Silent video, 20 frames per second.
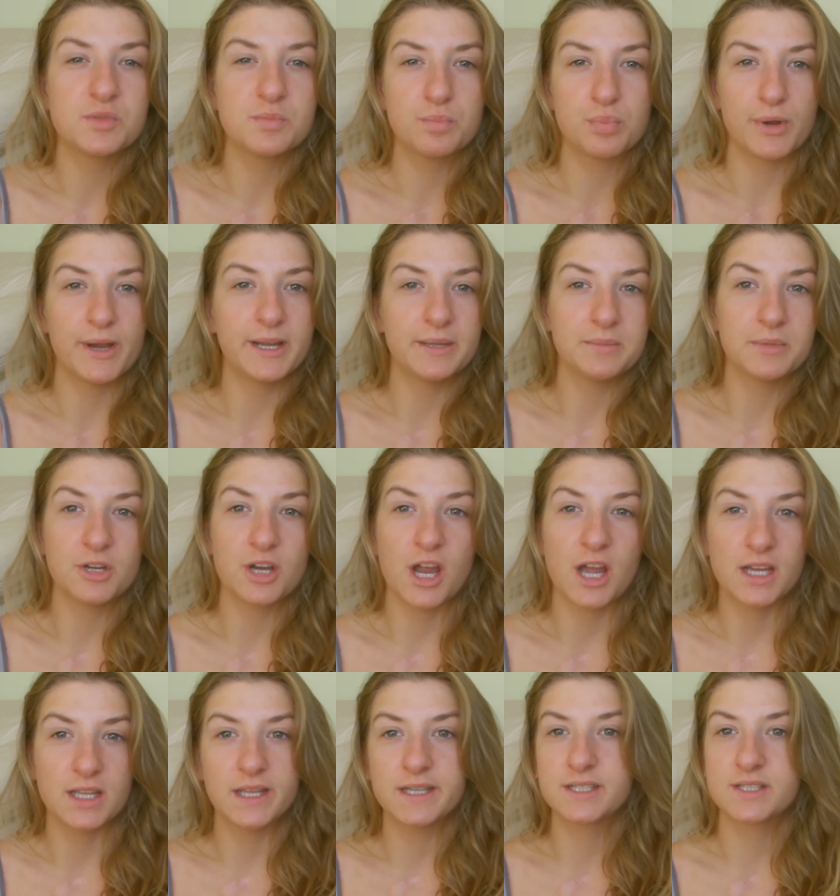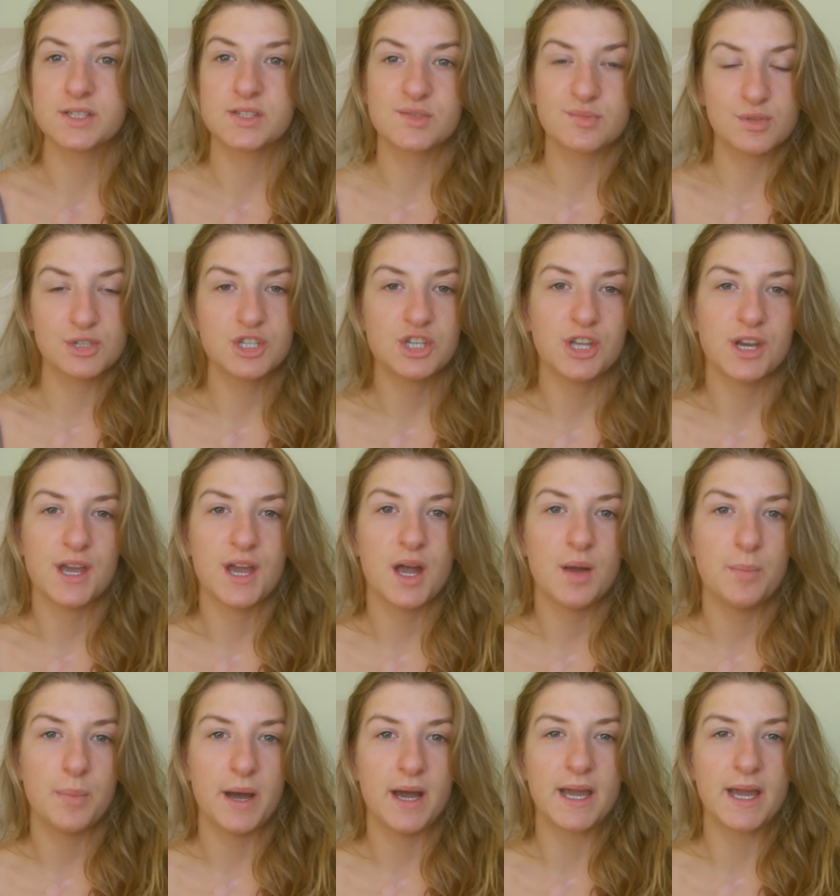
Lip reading: to primer, I like to switch it up.